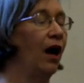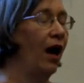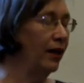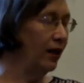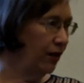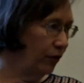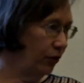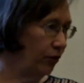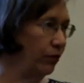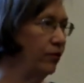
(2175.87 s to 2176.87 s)
I love
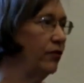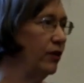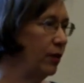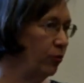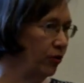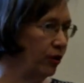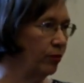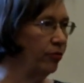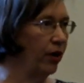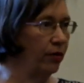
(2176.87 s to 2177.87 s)
you, sleep
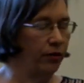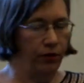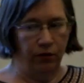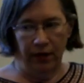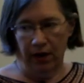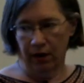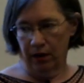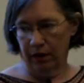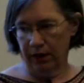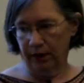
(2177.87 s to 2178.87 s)
good, pray with you, that kind
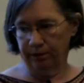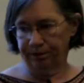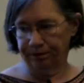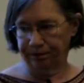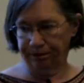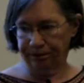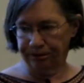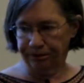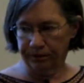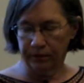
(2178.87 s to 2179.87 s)
of thing.
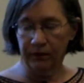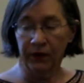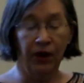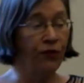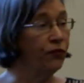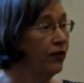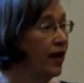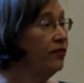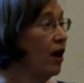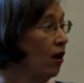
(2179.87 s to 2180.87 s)
So
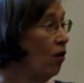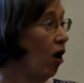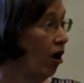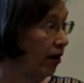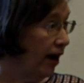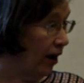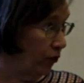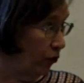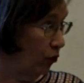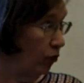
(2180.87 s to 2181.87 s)
that's how our
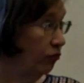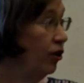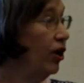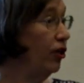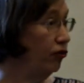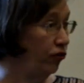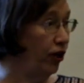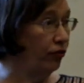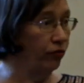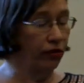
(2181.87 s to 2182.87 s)
household
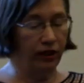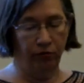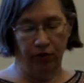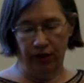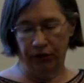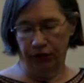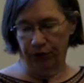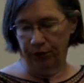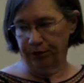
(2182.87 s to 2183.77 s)
generally runs.